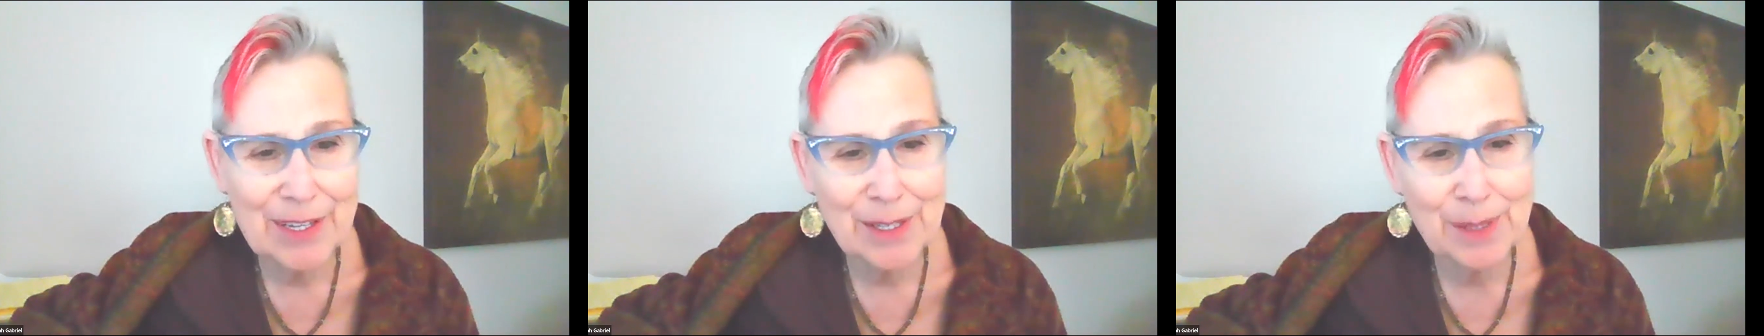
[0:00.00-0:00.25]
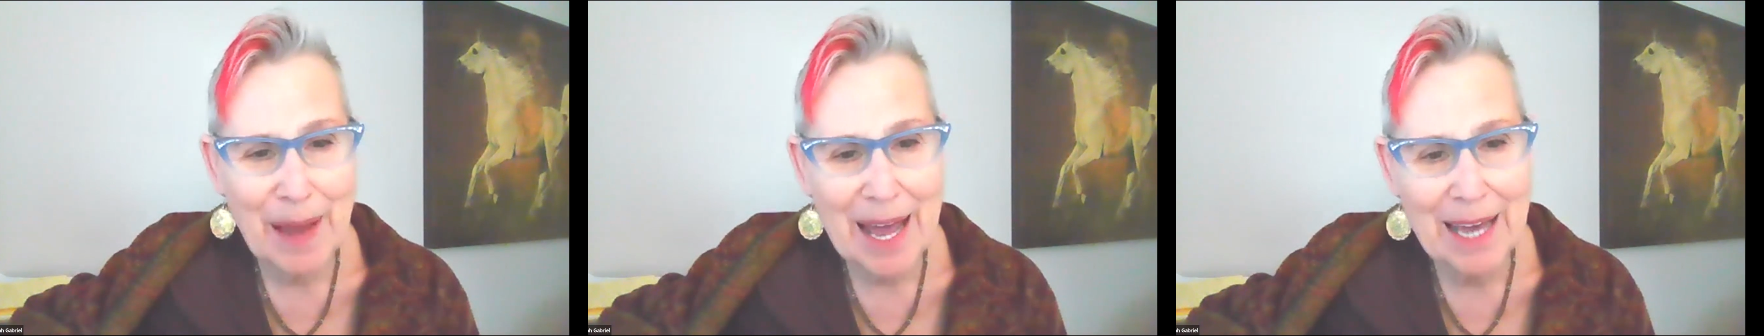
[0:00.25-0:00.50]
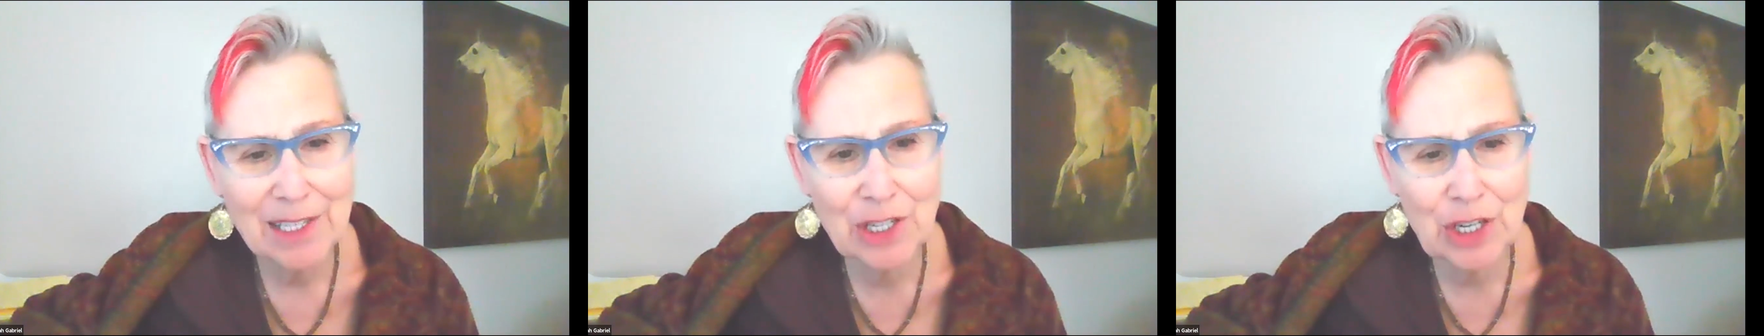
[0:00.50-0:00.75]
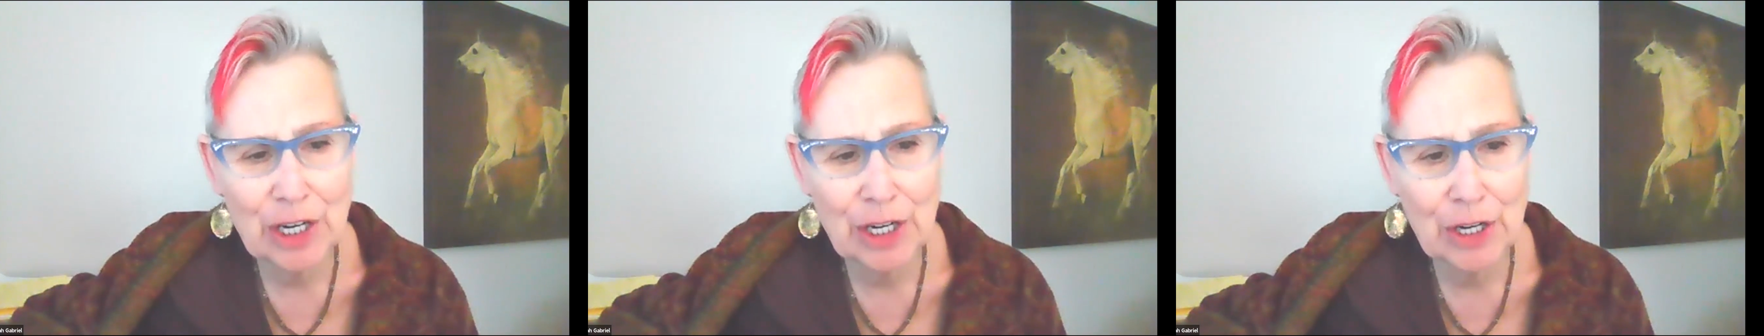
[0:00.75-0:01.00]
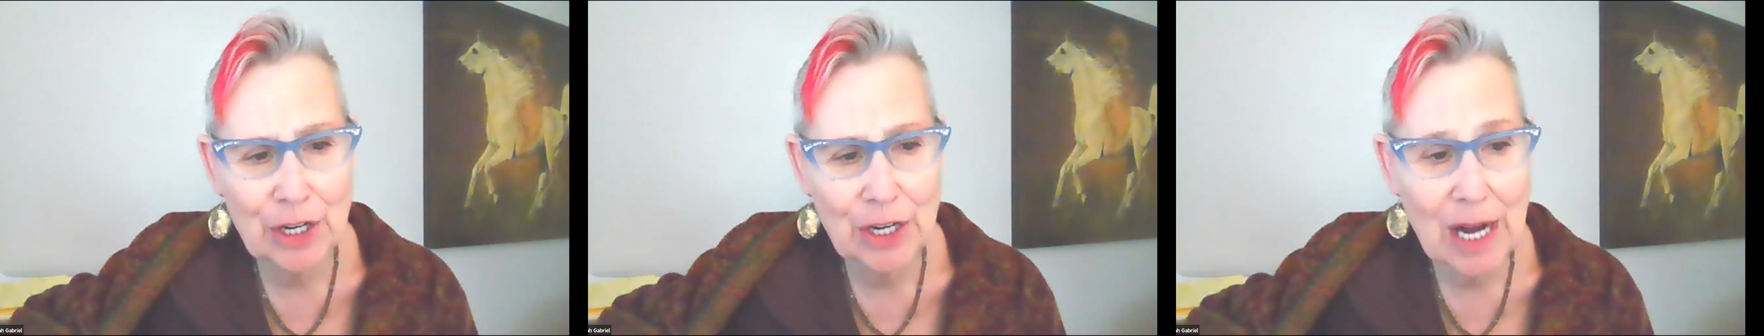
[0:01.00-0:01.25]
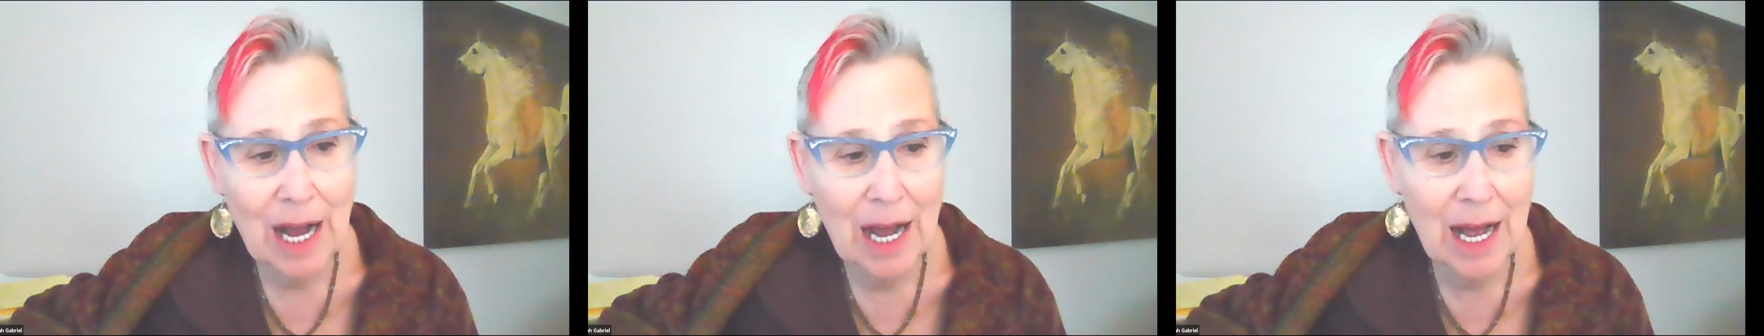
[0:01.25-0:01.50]
this past
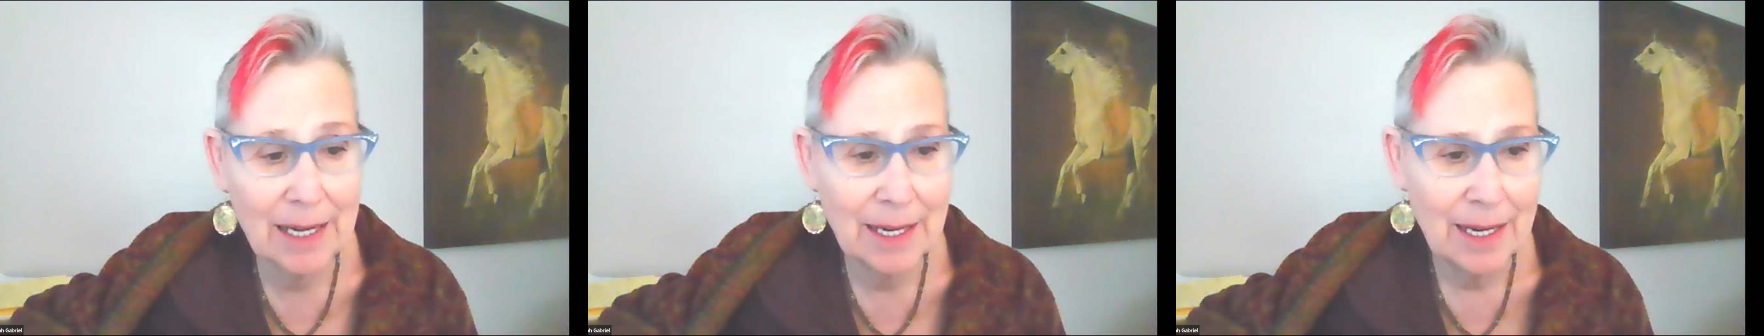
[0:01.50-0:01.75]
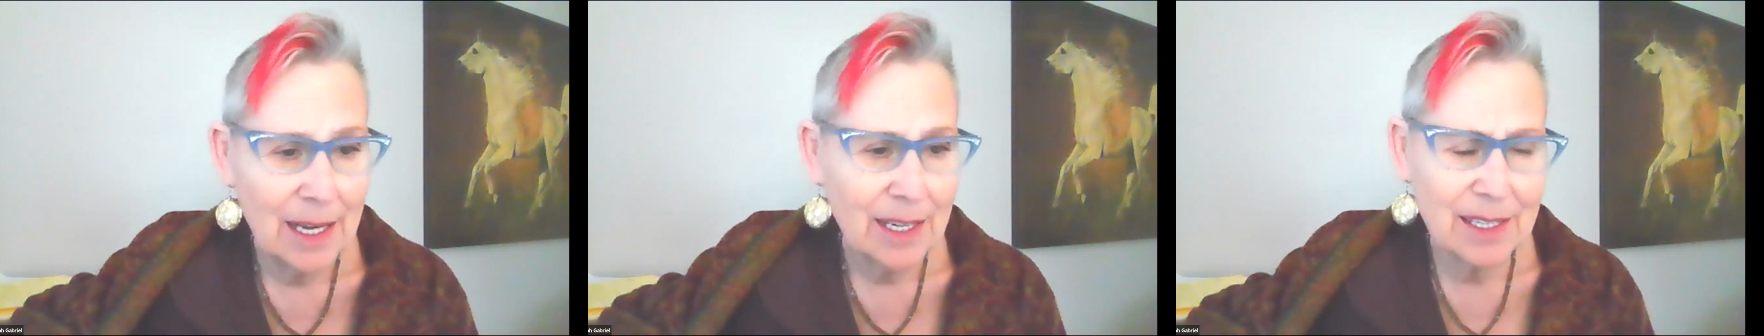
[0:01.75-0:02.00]
year on